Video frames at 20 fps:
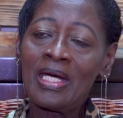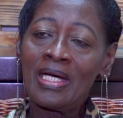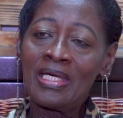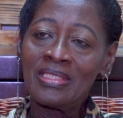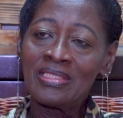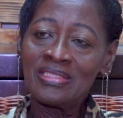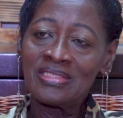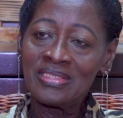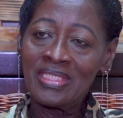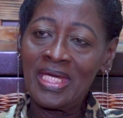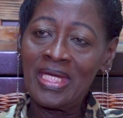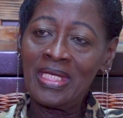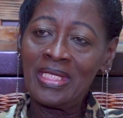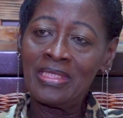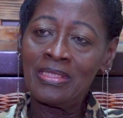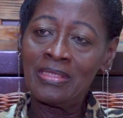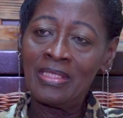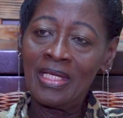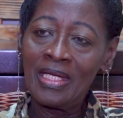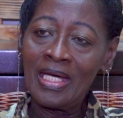and
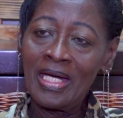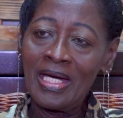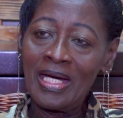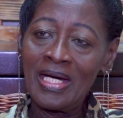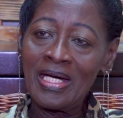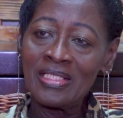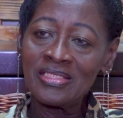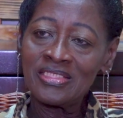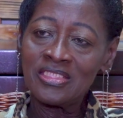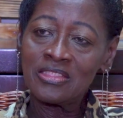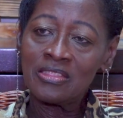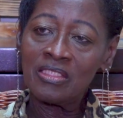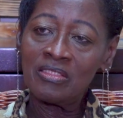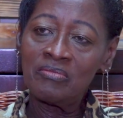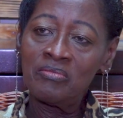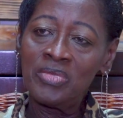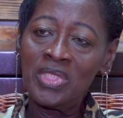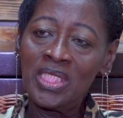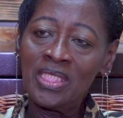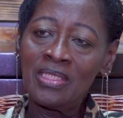then asked
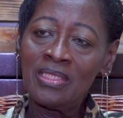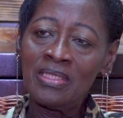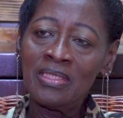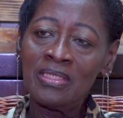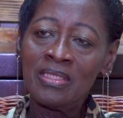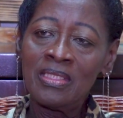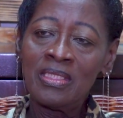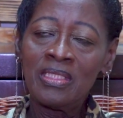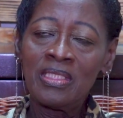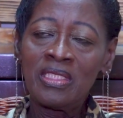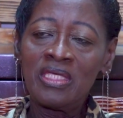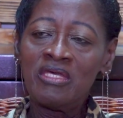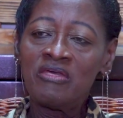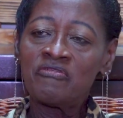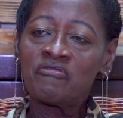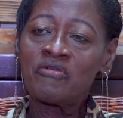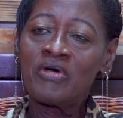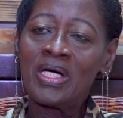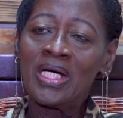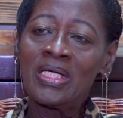me
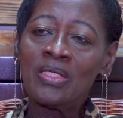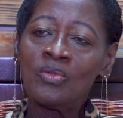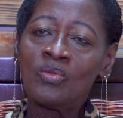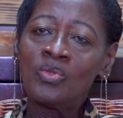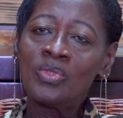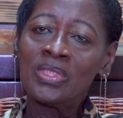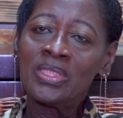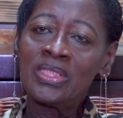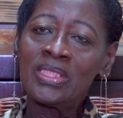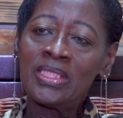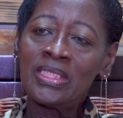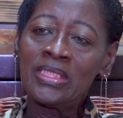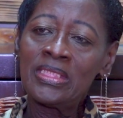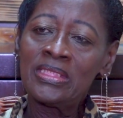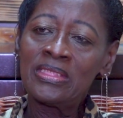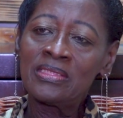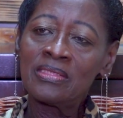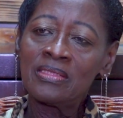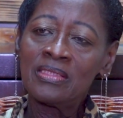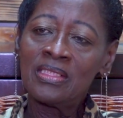if I
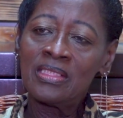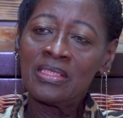would